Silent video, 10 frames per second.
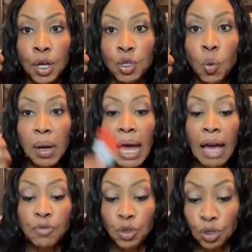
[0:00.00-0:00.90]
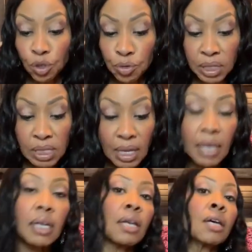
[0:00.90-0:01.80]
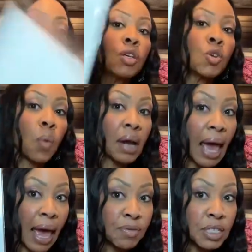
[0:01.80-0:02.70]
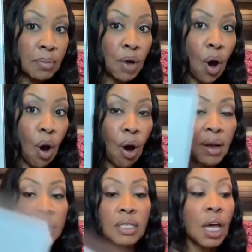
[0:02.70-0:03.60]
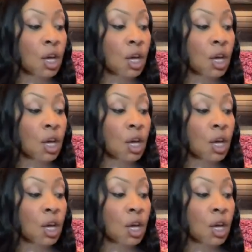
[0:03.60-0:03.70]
You want to have your glue stick. You want to have some cards.